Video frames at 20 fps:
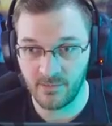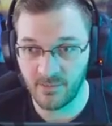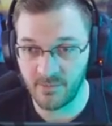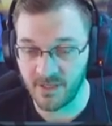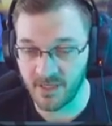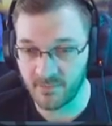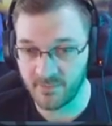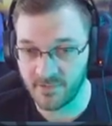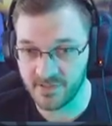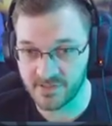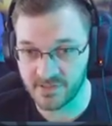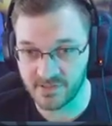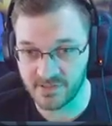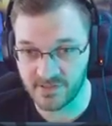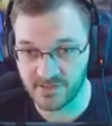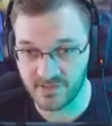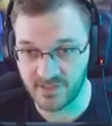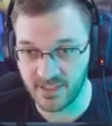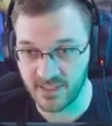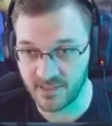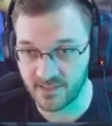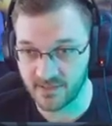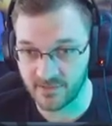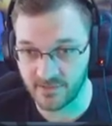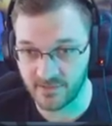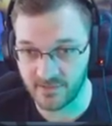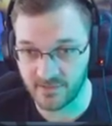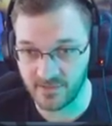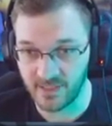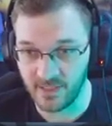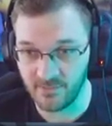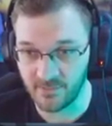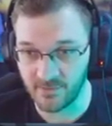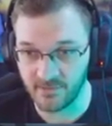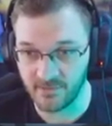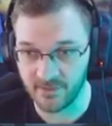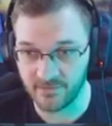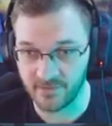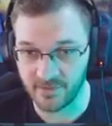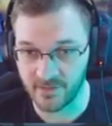I might make a push to sneak their sniper
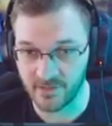away from